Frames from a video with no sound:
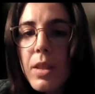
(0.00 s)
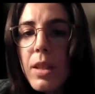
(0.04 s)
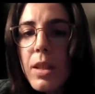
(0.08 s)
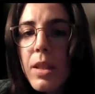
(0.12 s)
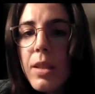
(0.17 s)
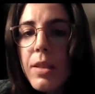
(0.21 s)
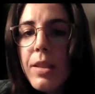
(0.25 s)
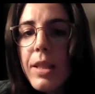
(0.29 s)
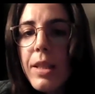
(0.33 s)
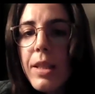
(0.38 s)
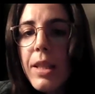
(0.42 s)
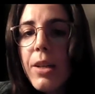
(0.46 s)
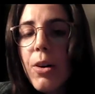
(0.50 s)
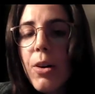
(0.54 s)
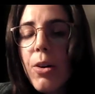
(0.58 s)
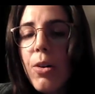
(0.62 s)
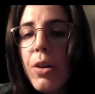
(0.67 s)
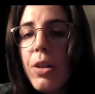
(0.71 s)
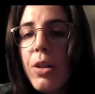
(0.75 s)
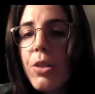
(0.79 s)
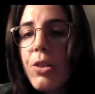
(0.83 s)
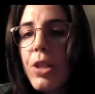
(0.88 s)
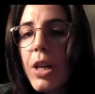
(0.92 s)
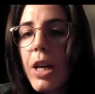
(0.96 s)
the
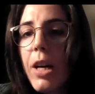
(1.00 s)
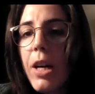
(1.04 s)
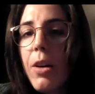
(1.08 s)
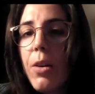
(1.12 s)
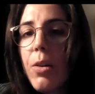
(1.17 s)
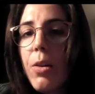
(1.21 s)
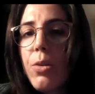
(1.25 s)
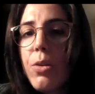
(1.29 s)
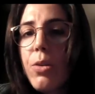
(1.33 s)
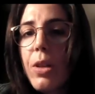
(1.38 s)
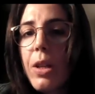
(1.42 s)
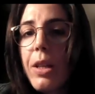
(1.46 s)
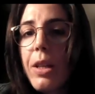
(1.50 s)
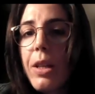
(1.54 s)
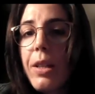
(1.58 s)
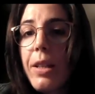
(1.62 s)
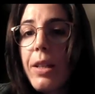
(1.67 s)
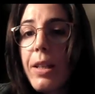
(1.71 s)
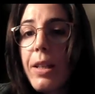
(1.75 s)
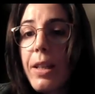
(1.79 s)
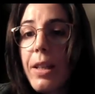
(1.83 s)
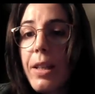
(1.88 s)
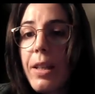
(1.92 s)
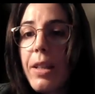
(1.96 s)
orange arrows in
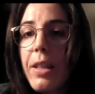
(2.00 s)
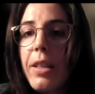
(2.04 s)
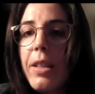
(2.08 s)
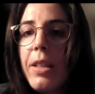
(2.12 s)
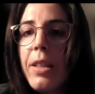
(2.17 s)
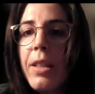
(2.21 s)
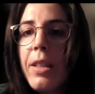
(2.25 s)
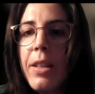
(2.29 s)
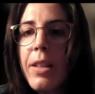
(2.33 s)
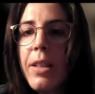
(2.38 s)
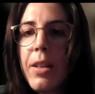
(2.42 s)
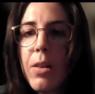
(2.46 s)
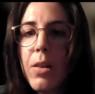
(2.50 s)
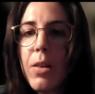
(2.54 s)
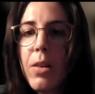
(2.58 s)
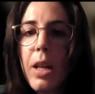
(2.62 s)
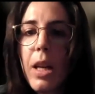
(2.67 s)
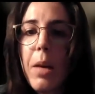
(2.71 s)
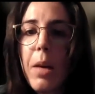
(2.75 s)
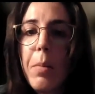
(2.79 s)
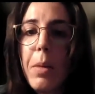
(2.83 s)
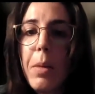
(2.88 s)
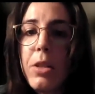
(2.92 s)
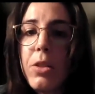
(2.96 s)
the
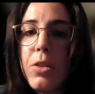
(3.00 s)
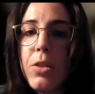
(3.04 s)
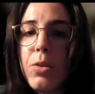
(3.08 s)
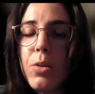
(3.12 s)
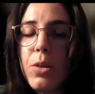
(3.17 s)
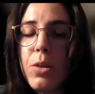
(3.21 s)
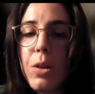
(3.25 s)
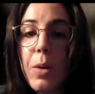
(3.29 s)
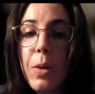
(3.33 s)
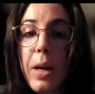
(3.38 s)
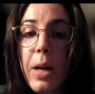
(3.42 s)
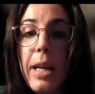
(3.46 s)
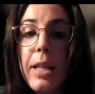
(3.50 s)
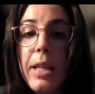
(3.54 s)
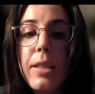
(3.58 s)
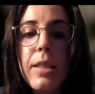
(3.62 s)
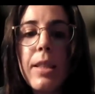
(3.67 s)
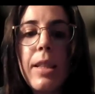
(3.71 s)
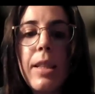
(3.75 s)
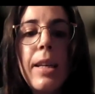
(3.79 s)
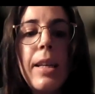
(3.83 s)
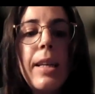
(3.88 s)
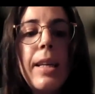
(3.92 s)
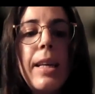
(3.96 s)
image to the right.
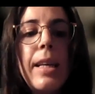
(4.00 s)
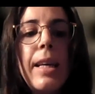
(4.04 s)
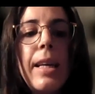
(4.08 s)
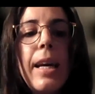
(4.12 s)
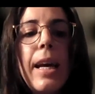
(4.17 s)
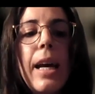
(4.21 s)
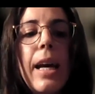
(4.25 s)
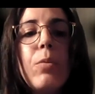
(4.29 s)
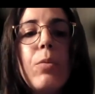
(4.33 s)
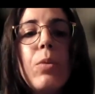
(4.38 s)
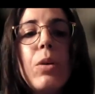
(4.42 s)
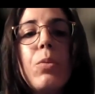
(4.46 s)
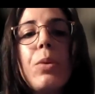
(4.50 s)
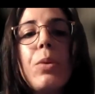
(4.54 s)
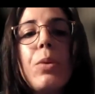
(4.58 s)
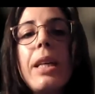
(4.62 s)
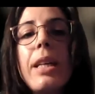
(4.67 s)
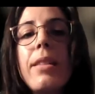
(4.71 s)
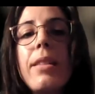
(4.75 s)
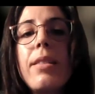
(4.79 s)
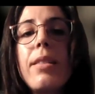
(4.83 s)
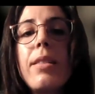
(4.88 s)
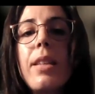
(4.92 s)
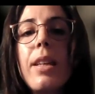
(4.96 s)
And what we
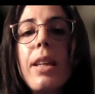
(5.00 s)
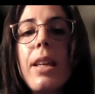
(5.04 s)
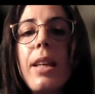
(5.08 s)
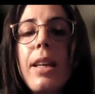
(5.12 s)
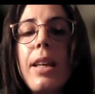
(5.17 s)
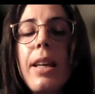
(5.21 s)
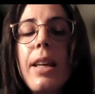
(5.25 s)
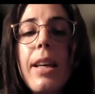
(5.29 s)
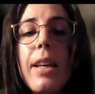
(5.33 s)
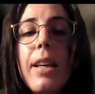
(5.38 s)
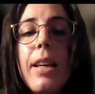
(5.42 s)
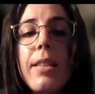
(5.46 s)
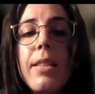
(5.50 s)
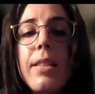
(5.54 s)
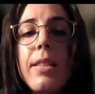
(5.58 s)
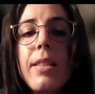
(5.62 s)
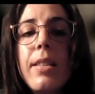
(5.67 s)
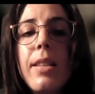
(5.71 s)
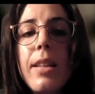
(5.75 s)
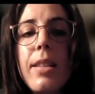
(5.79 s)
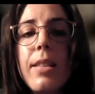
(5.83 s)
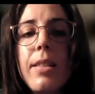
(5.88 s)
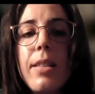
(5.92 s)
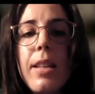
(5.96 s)
can see is
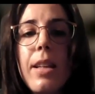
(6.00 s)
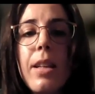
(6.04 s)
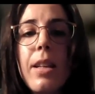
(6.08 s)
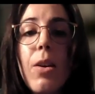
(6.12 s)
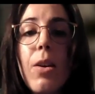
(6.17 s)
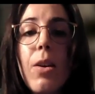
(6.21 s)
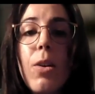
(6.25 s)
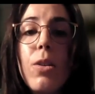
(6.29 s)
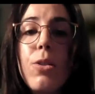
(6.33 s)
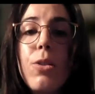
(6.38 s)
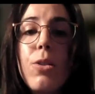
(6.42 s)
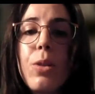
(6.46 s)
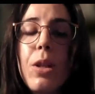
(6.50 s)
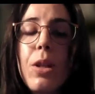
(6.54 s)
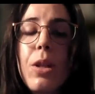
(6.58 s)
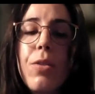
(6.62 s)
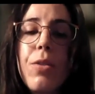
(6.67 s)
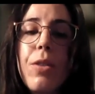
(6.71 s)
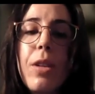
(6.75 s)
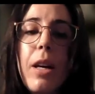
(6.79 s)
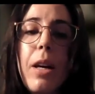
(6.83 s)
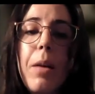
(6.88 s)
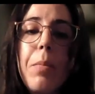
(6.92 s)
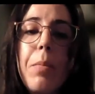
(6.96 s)
that in all 3 of
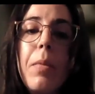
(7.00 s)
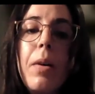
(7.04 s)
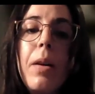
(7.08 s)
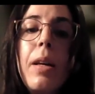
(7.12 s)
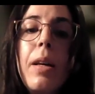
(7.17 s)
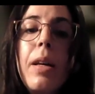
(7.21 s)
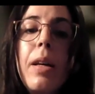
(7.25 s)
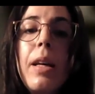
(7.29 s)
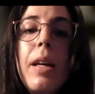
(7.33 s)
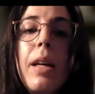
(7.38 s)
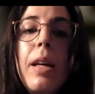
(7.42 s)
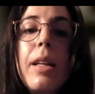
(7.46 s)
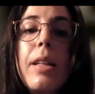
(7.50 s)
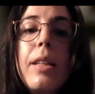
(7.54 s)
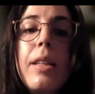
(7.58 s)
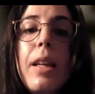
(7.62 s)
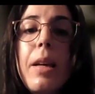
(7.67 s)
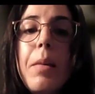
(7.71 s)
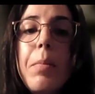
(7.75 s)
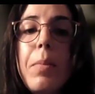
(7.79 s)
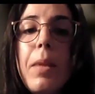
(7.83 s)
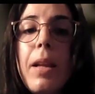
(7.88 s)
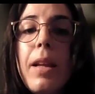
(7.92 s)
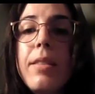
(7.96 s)
them,
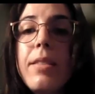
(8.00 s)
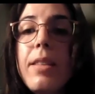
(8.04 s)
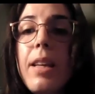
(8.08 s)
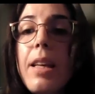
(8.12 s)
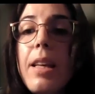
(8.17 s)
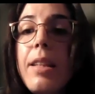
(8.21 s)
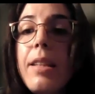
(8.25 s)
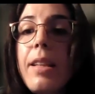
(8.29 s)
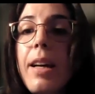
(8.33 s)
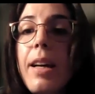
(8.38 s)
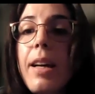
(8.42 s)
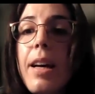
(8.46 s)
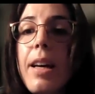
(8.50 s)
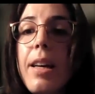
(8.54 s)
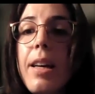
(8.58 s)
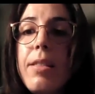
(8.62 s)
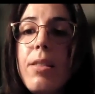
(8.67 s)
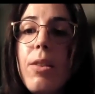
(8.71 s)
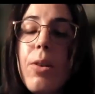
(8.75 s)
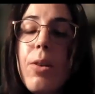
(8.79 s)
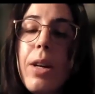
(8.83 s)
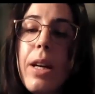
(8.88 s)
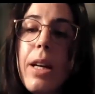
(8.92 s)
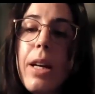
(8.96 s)
the placenta is
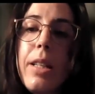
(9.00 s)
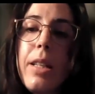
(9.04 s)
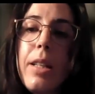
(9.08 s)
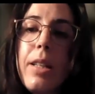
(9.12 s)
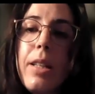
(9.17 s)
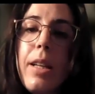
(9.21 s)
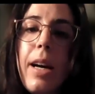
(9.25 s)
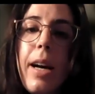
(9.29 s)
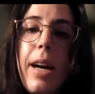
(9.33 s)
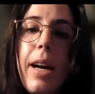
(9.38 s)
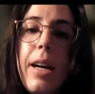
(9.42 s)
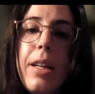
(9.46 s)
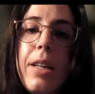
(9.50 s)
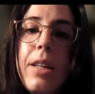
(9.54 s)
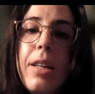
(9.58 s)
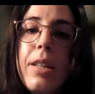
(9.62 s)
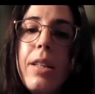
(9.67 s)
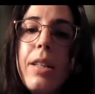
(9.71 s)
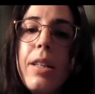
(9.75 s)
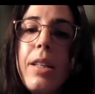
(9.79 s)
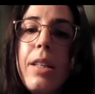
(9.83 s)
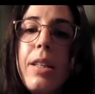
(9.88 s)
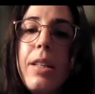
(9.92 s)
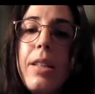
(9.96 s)
located
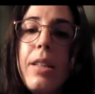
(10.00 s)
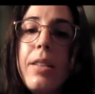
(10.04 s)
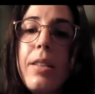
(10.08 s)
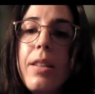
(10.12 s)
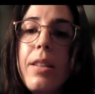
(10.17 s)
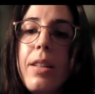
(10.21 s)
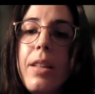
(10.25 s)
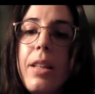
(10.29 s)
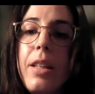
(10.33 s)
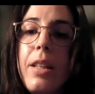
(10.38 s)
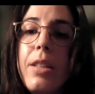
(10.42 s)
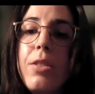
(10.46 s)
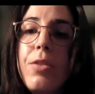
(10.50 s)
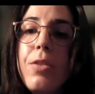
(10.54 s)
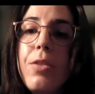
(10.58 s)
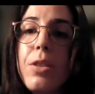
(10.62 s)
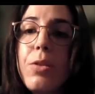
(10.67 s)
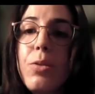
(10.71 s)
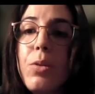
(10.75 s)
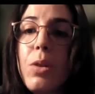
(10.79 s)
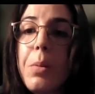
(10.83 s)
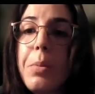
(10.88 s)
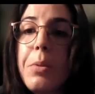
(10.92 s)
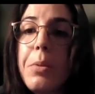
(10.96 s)
higher in each of the
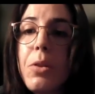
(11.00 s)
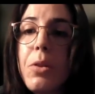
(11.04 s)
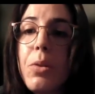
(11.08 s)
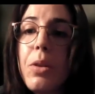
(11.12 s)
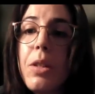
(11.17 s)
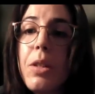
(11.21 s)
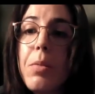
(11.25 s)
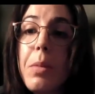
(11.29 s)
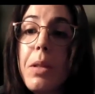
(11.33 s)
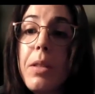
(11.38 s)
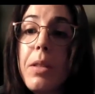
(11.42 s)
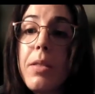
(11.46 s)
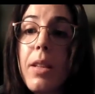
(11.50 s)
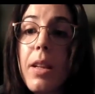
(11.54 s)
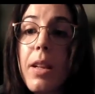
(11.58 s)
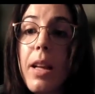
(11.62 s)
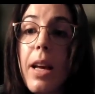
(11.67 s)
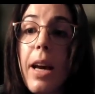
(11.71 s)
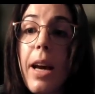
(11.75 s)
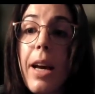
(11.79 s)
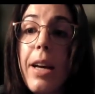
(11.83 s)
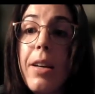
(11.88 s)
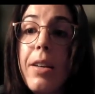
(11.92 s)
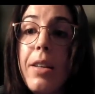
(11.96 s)
sweeps. So this means
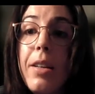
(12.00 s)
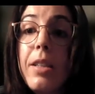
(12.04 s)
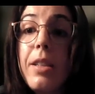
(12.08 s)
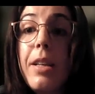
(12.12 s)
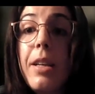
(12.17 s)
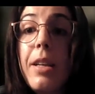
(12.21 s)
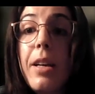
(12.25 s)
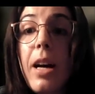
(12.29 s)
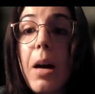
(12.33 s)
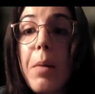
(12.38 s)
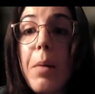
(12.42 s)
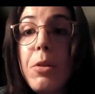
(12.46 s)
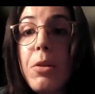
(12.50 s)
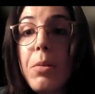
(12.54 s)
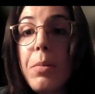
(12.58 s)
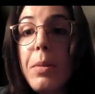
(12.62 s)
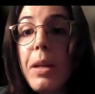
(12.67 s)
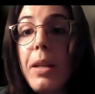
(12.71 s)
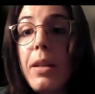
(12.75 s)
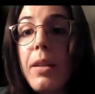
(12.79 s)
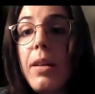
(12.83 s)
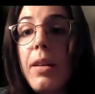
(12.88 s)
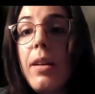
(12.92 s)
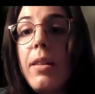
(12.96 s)
higher in the
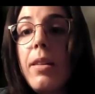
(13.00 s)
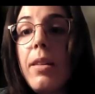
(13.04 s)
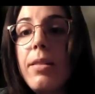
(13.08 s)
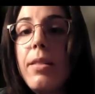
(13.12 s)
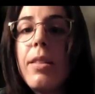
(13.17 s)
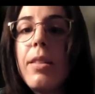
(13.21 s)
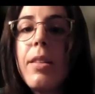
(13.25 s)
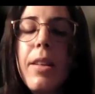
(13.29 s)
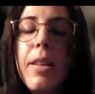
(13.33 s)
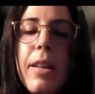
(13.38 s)
abdomen and